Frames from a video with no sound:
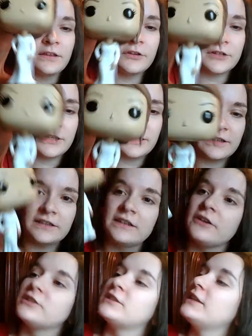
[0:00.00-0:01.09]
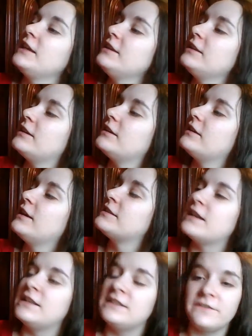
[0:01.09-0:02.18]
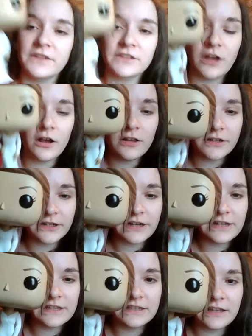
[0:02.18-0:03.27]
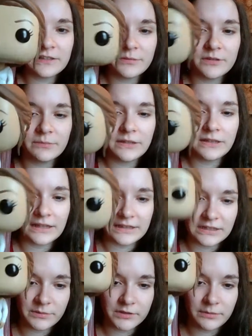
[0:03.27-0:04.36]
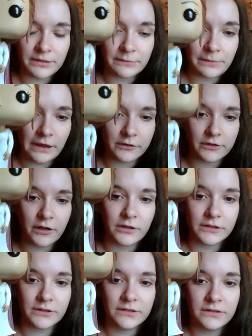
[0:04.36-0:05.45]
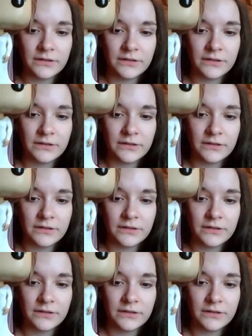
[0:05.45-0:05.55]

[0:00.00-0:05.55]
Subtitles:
her skin is a different color, and it's not supposed to be like that. It's supposed to be a paler color.